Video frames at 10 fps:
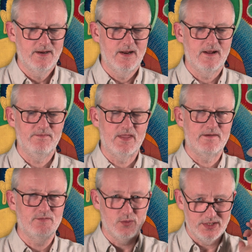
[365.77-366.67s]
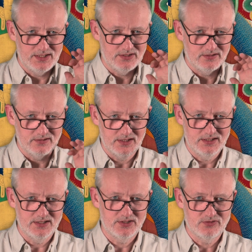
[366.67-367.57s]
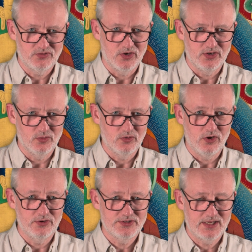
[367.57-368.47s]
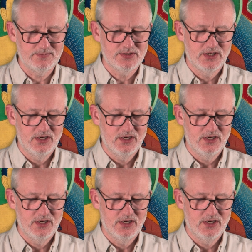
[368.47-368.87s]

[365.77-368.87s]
and therefore we need to destroy all concepts.